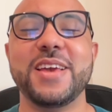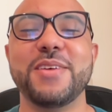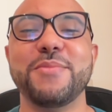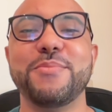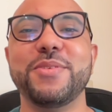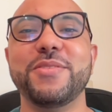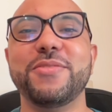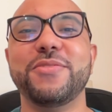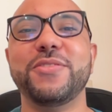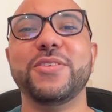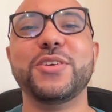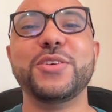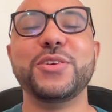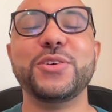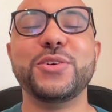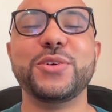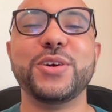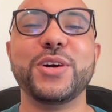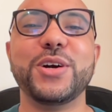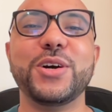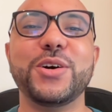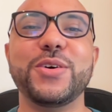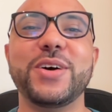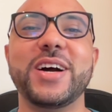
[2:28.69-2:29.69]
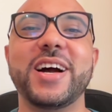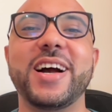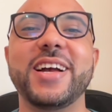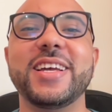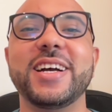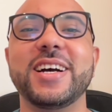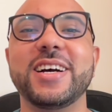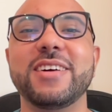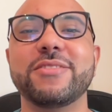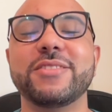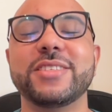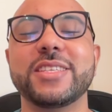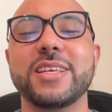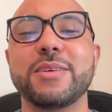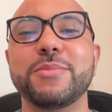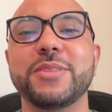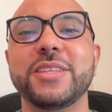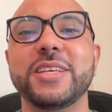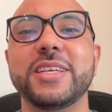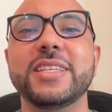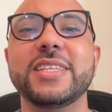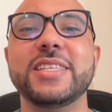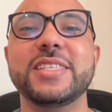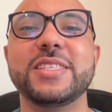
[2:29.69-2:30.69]
Before you go, I have
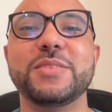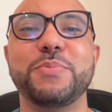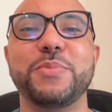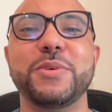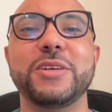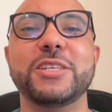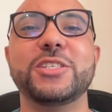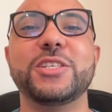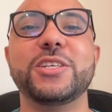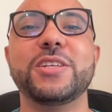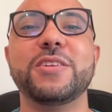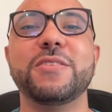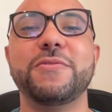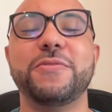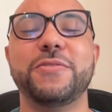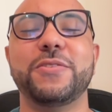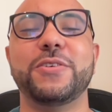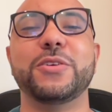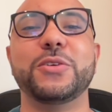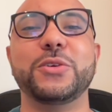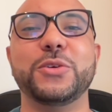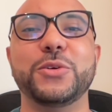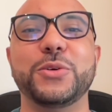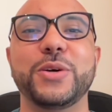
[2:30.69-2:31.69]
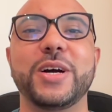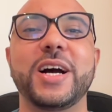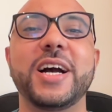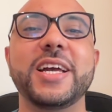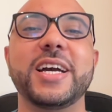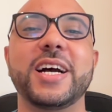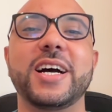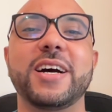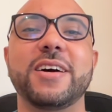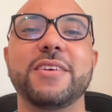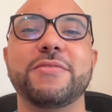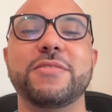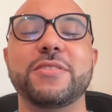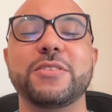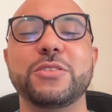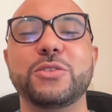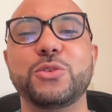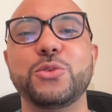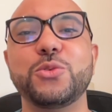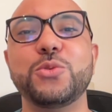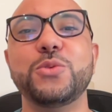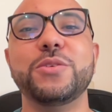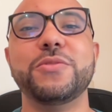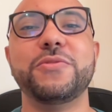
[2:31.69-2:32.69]
something special for you. I
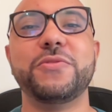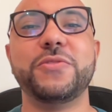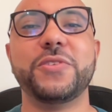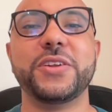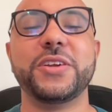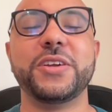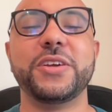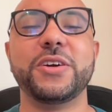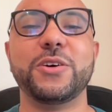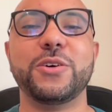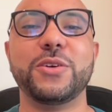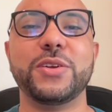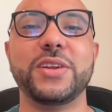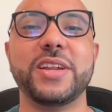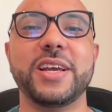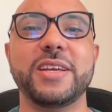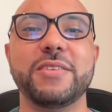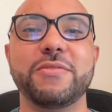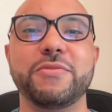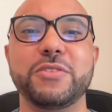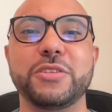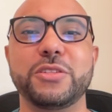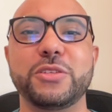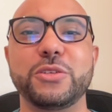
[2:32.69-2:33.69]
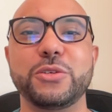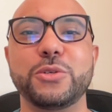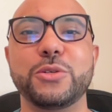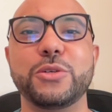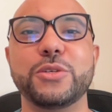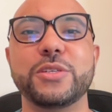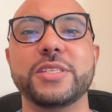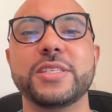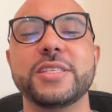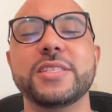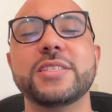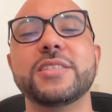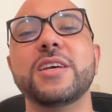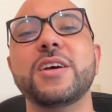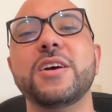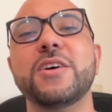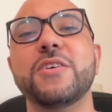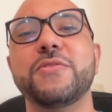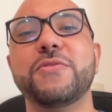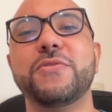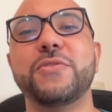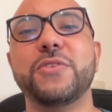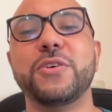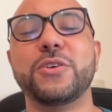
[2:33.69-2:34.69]
have two free online video courses
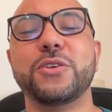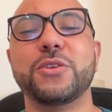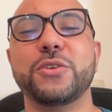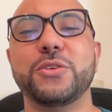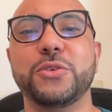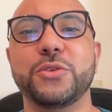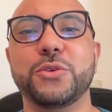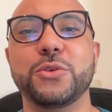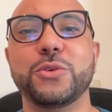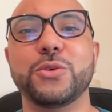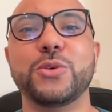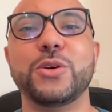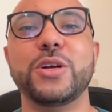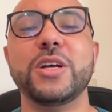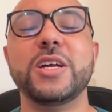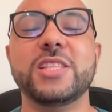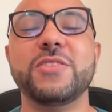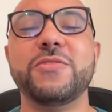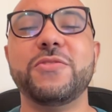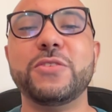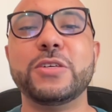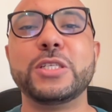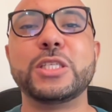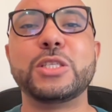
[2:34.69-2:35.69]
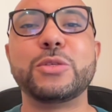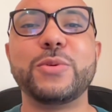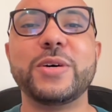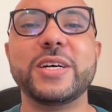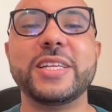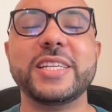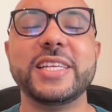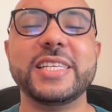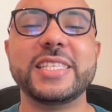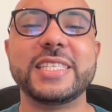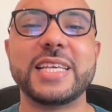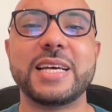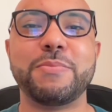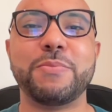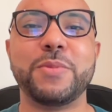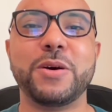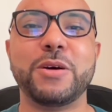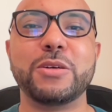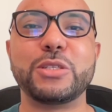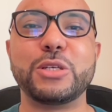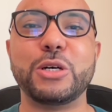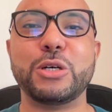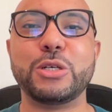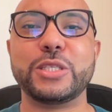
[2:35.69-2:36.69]
for you. The first one is
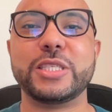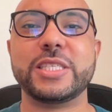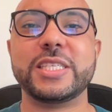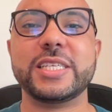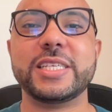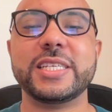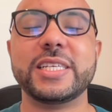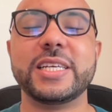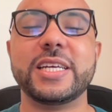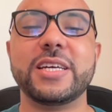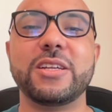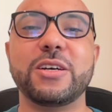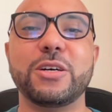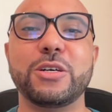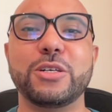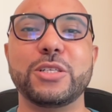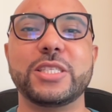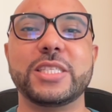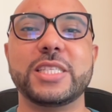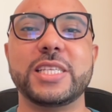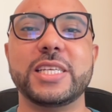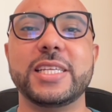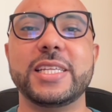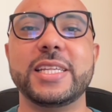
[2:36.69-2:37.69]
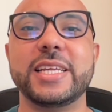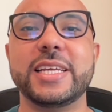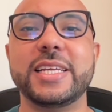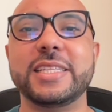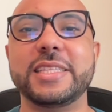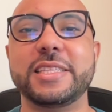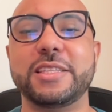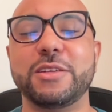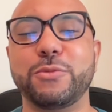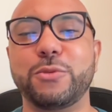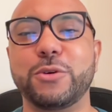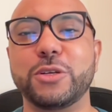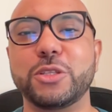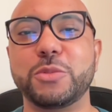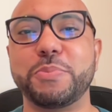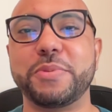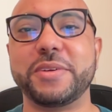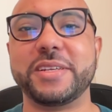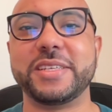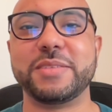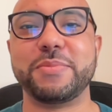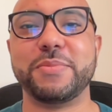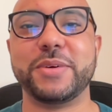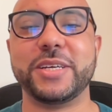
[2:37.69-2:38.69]
about Hostinger hosting and
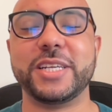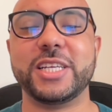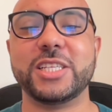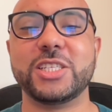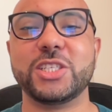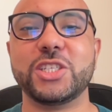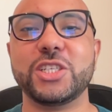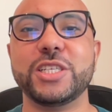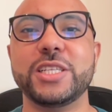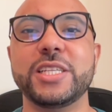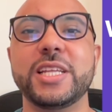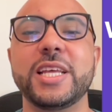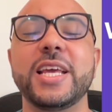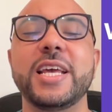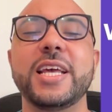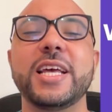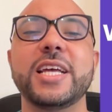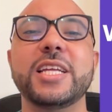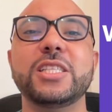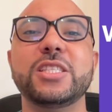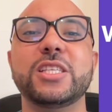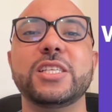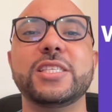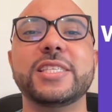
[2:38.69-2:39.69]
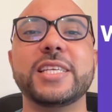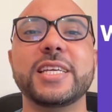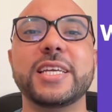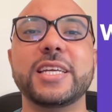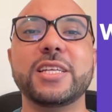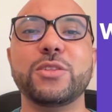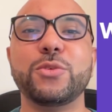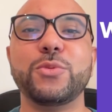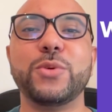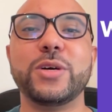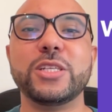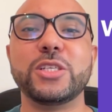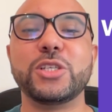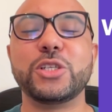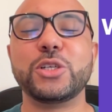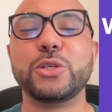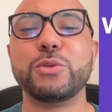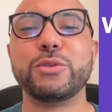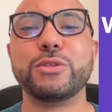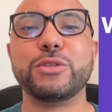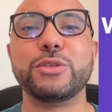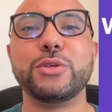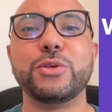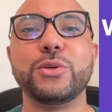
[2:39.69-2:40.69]
WordPress managing, and the second one
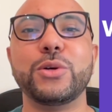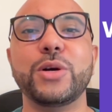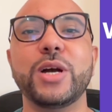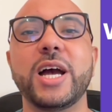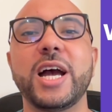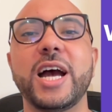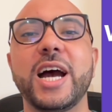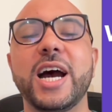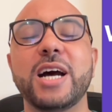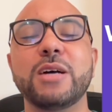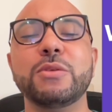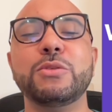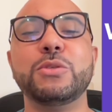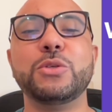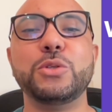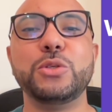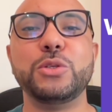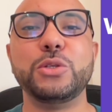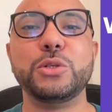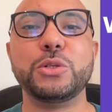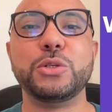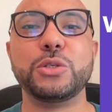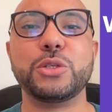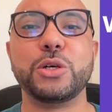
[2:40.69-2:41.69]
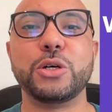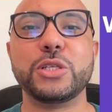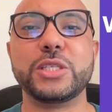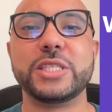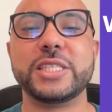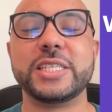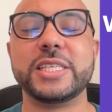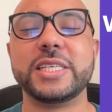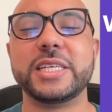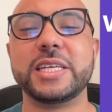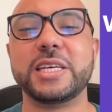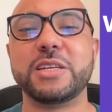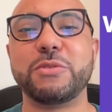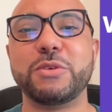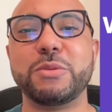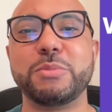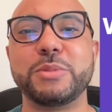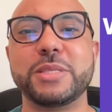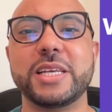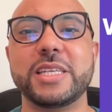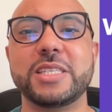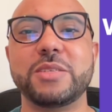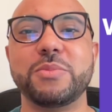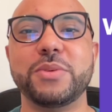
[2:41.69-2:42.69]
shows you how to use Hostinger
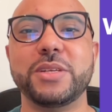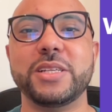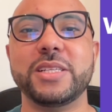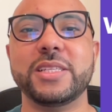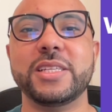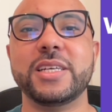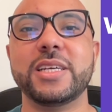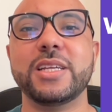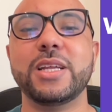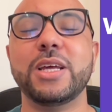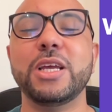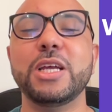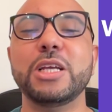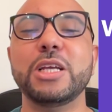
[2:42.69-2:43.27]
website builder